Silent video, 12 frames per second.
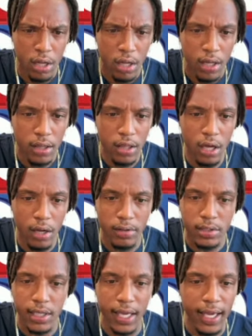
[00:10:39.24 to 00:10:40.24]
Look,
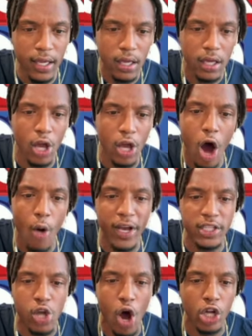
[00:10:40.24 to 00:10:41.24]
see? Y'all always
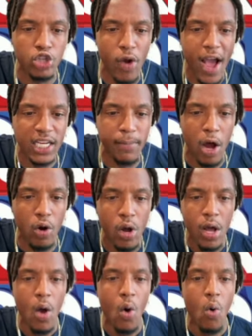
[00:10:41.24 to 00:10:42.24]
talking trash about
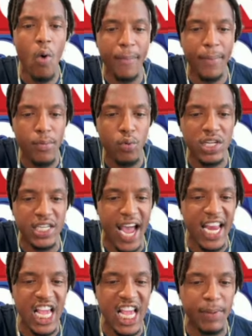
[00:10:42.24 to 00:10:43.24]
white people and
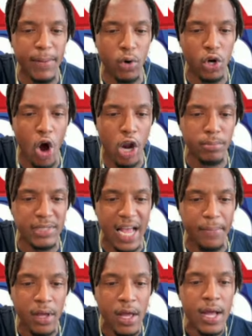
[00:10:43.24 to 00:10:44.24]
Chinese people and all them
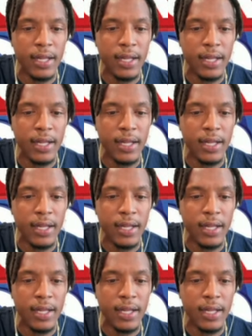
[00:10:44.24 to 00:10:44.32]
type of.